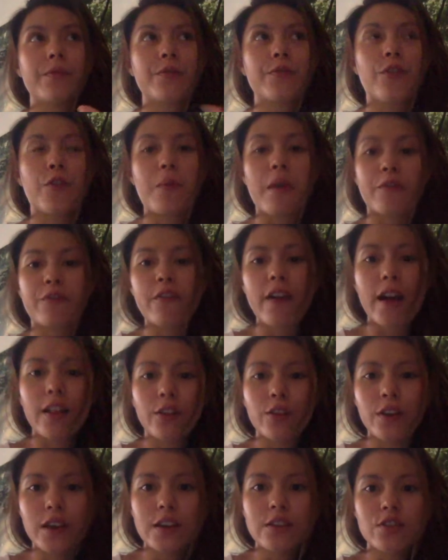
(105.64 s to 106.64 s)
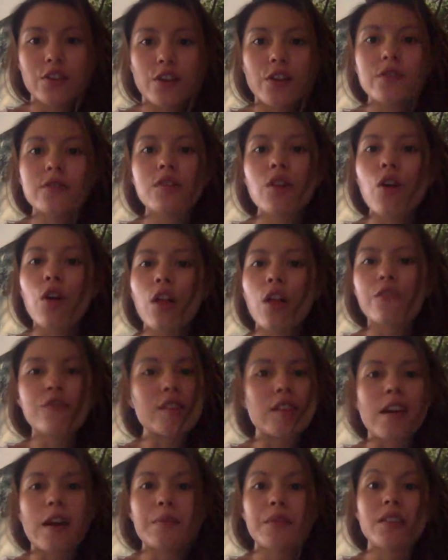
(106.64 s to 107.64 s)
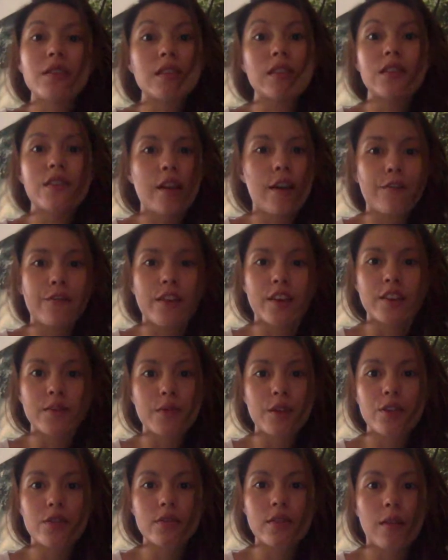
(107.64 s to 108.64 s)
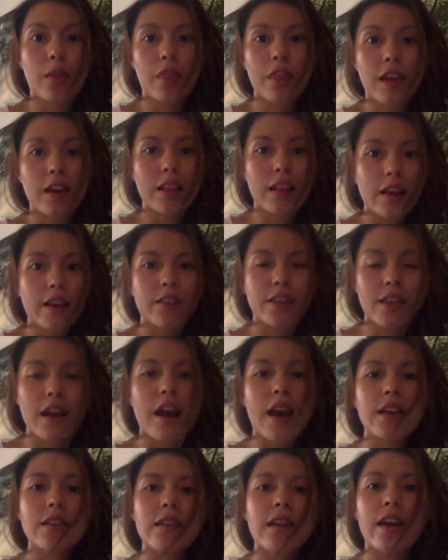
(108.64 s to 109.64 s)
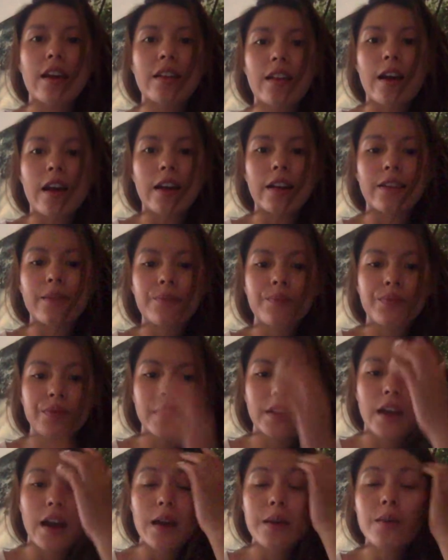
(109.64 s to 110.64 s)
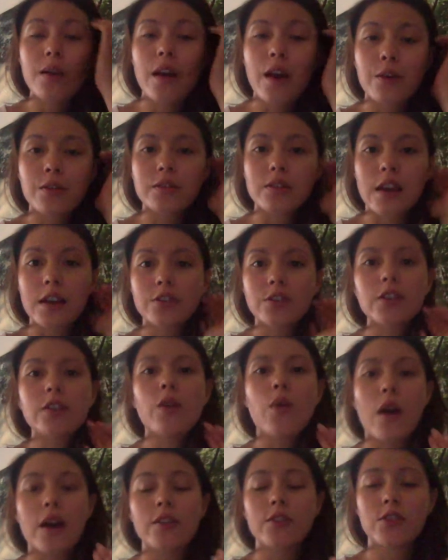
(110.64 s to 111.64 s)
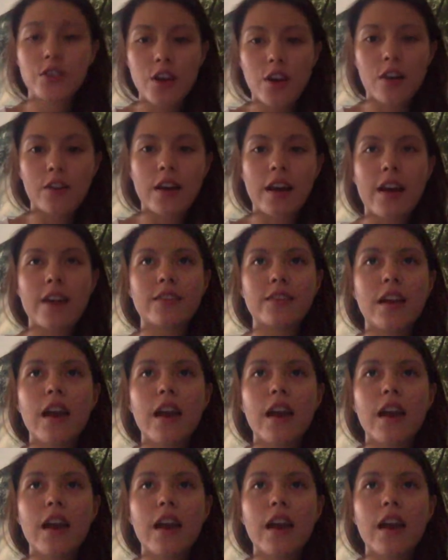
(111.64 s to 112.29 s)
for my fellow interns, all of the campuses have experienced something like that, and I was actually quite shocked,